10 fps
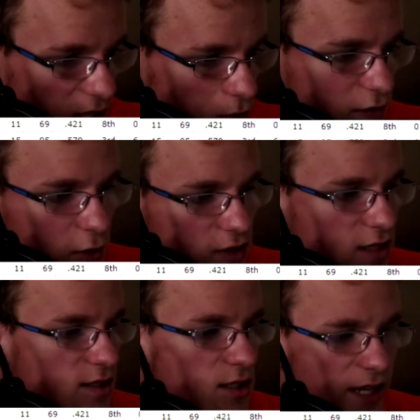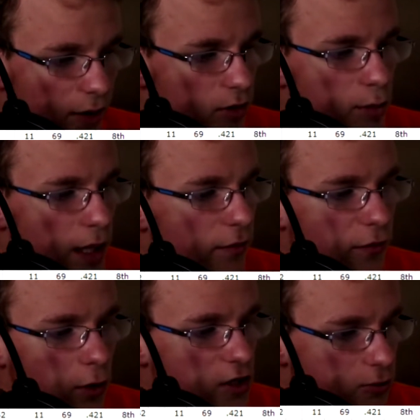his first season, you can't really blame him
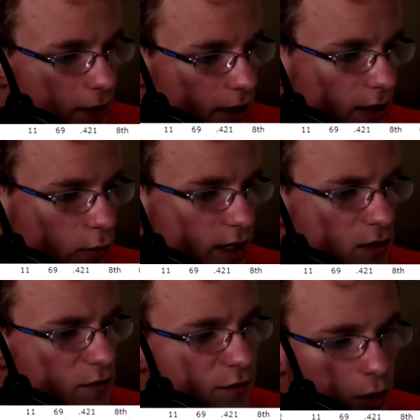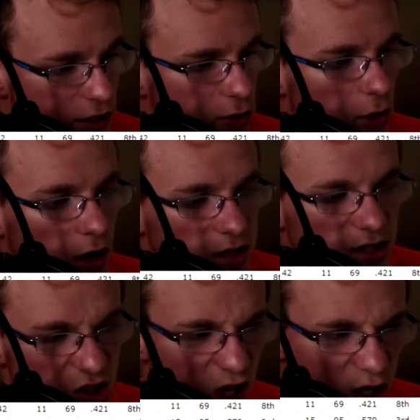for it. 29 wins, 42
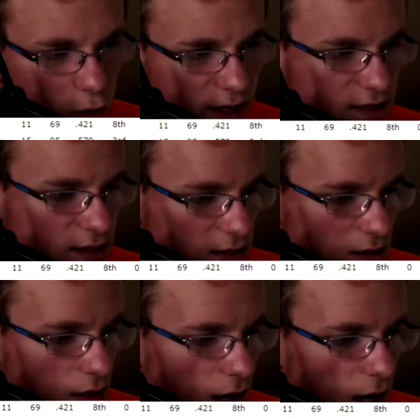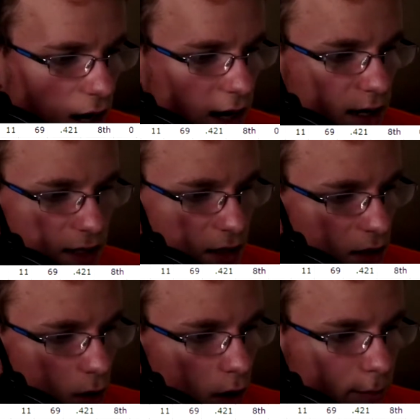losses. Not a great season.
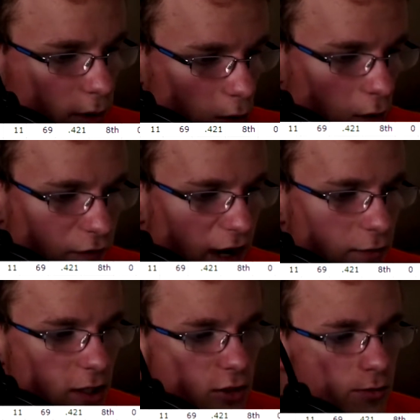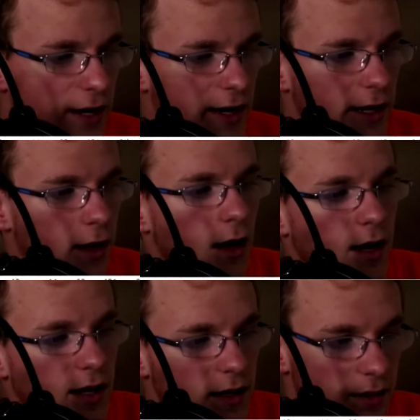A below 500 rating.
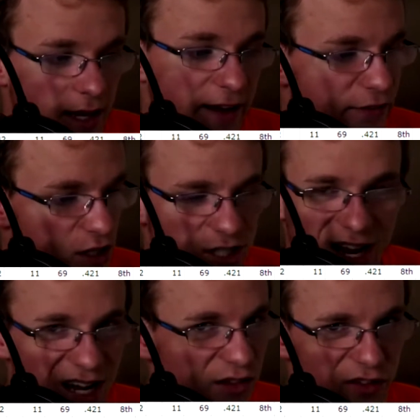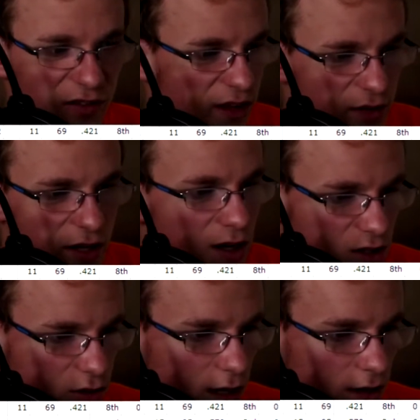They finished eighth. They did not
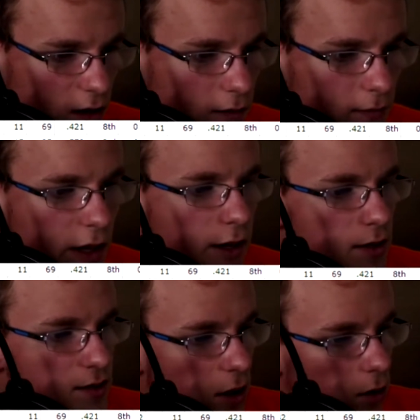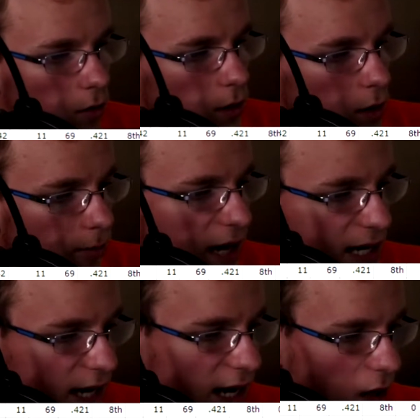do well at all. So we'll go
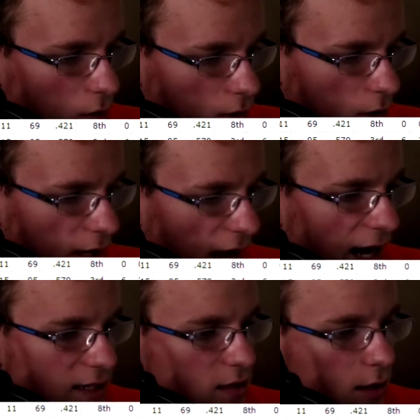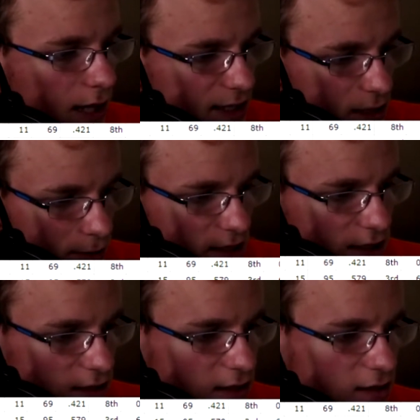back and now we'll look at the last three
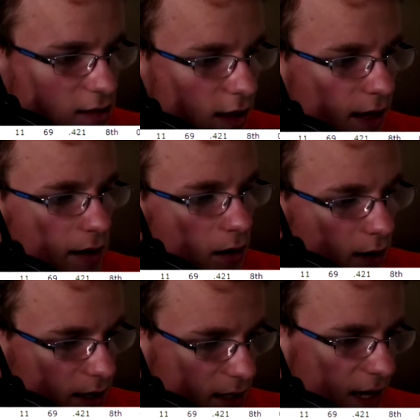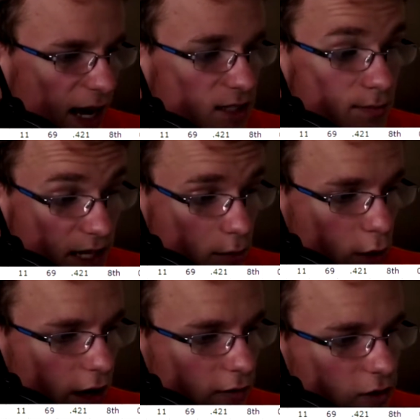seasons that he has made the
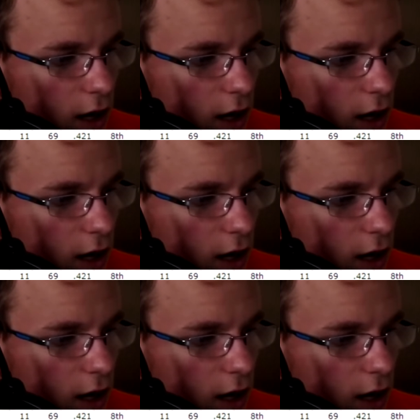playoffs